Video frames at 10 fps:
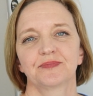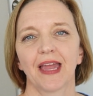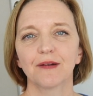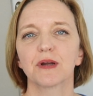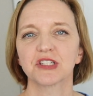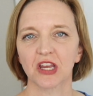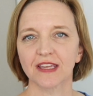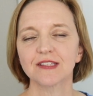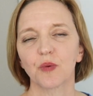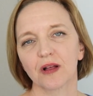Hey Run
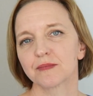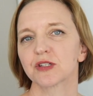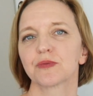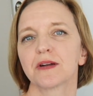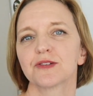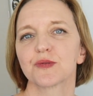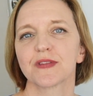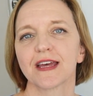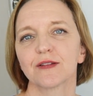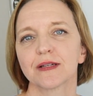Junkies, welcome to Runners
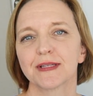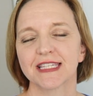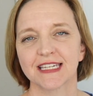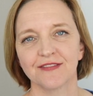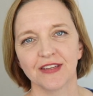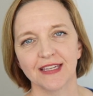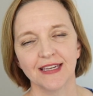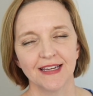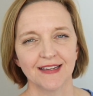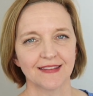Without Limits
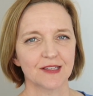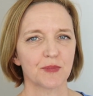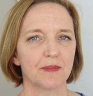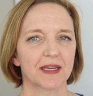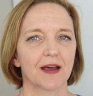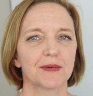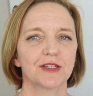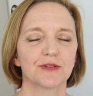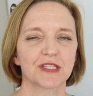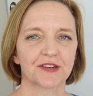TV. This may become a
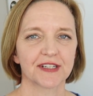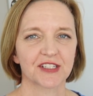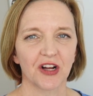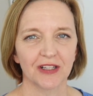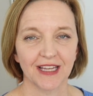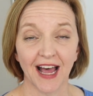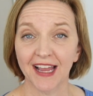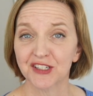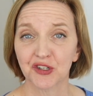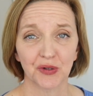new series called
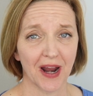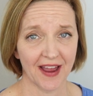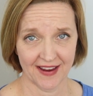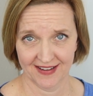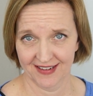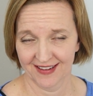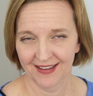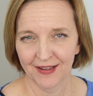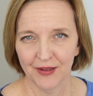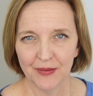I Tried,
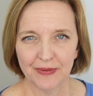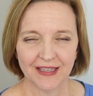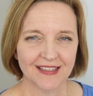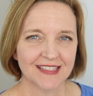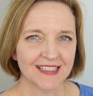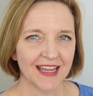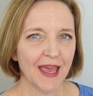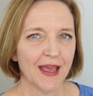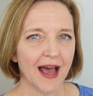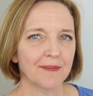because
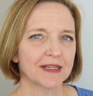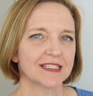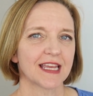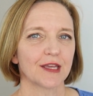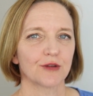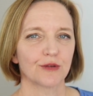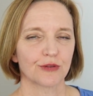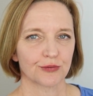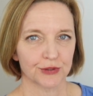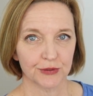today I'm gonna take you
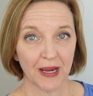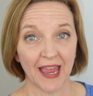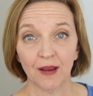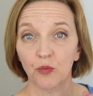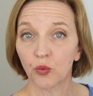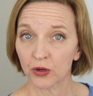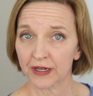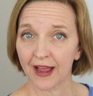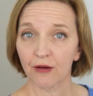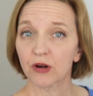through a
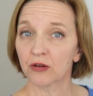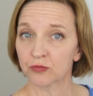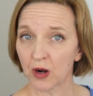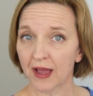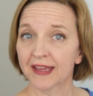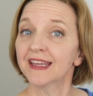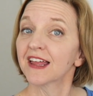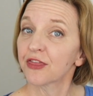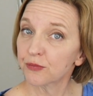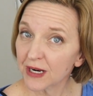workout, a run,
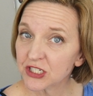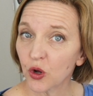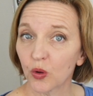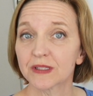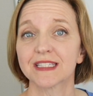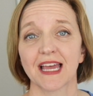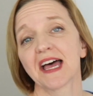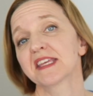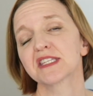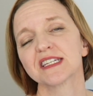a threshold
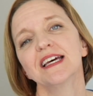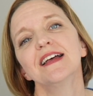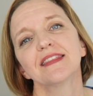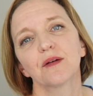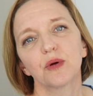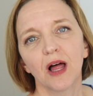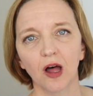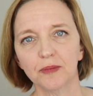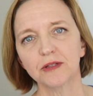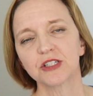test that will
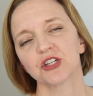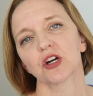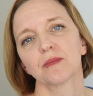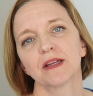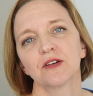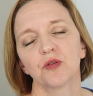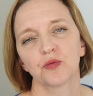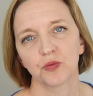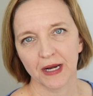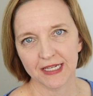help you determine
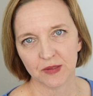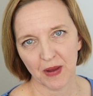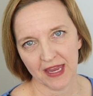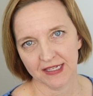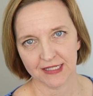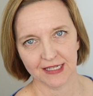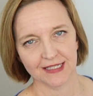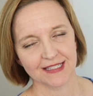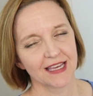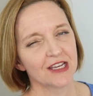race
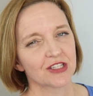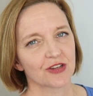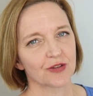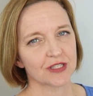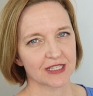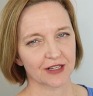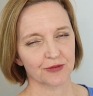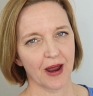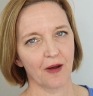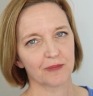paces. So stick
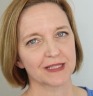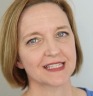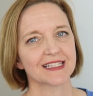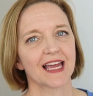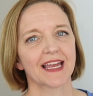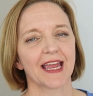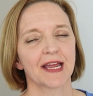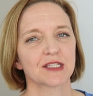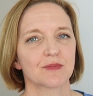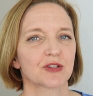around, please like
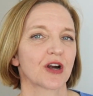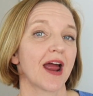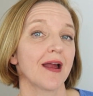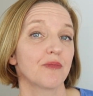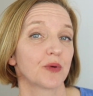and subscribe.